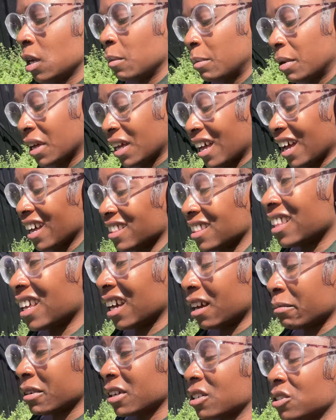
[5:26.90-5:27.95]
But I think
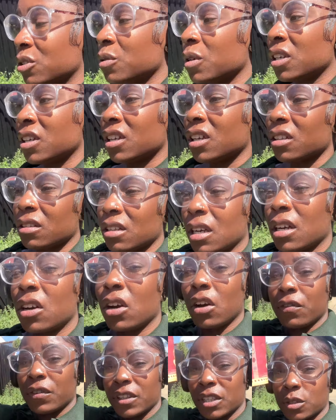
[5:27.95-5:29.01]
I'm gonna do another thing of
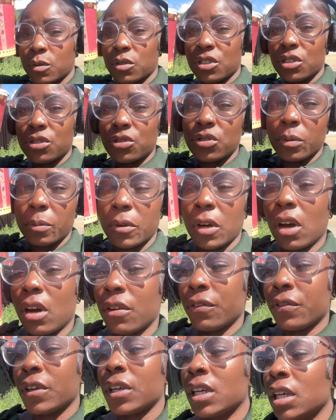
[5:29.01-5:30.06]
coffee. This was just drip
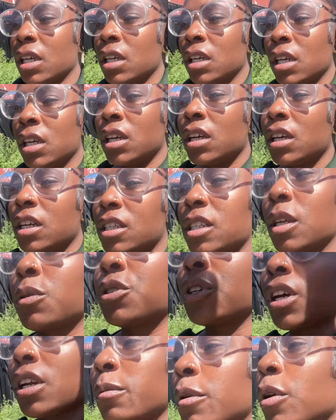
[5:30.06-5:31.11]
coffee because I was
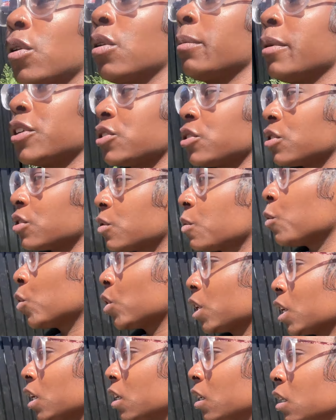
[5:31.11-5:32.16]
trying to be on a budget this
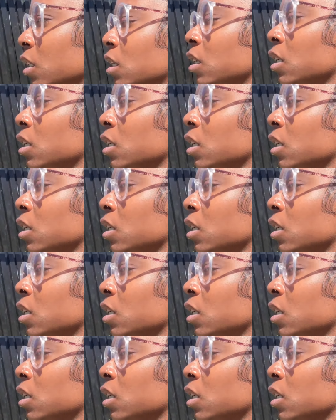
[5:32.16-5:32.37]
morning.